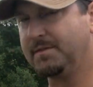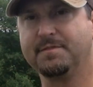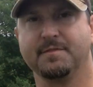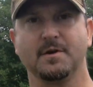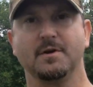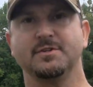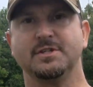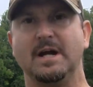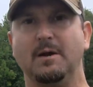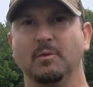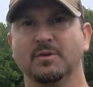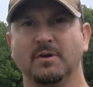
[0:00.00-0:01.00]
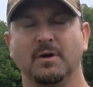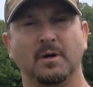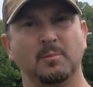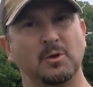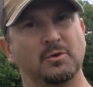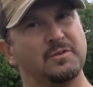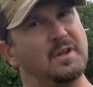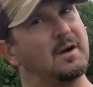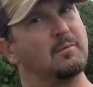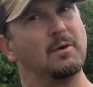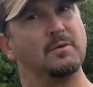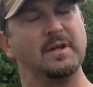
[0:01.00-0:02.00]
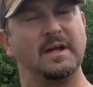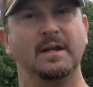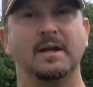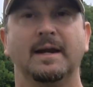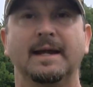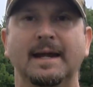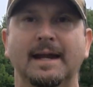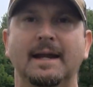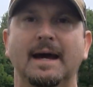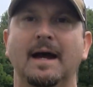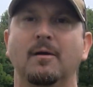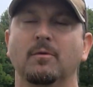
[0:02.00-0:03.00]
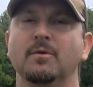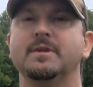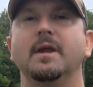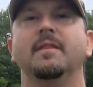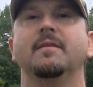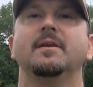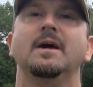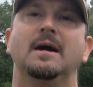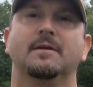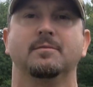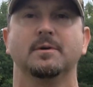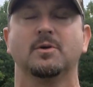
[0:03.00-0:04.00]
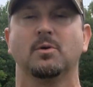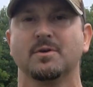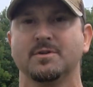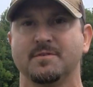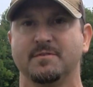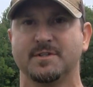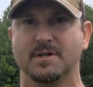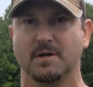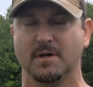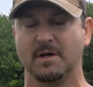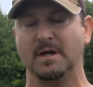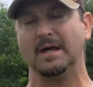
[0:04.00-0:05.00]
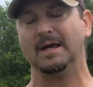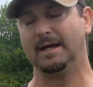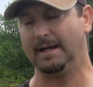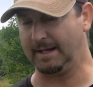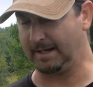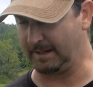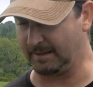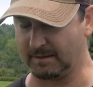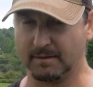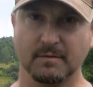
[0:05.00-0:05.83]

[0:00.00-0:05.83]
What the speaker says: third shot was almost there, rotating again. I rotated the knock 3/4 of a turn and